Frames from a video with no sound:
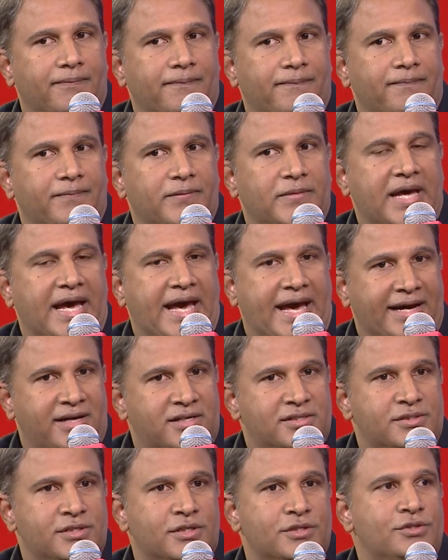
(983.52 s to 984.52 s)
the
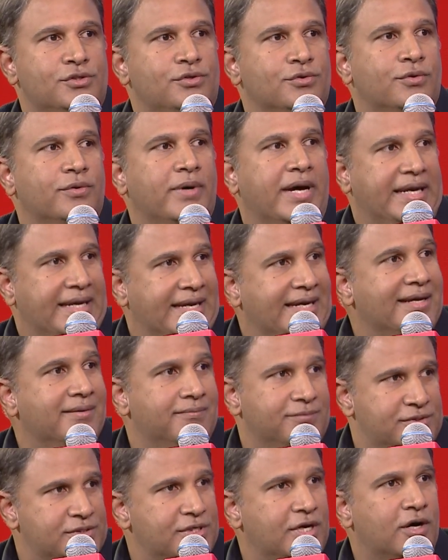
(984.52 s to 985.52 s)
access to
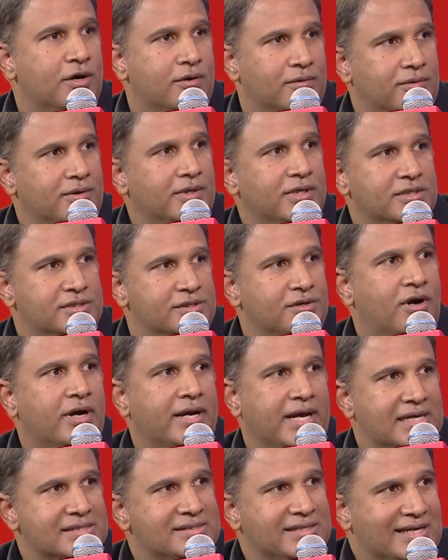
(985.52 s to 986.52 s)
LLMs now is not
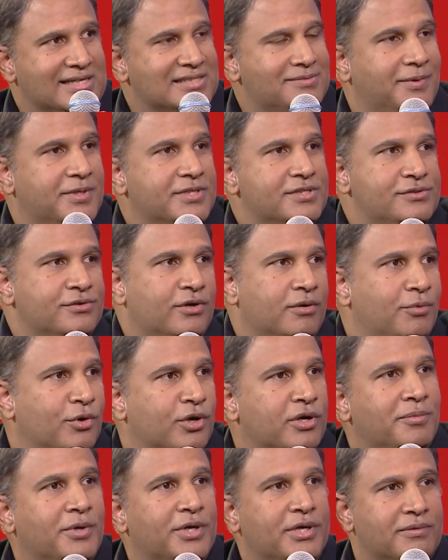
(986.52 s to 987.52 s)
as expensive or
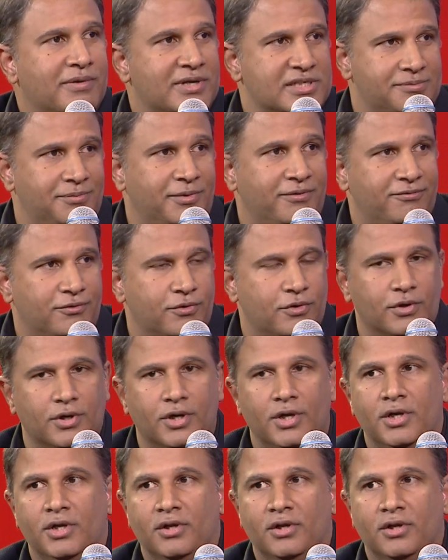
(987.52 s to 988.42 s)
prohibitive as before.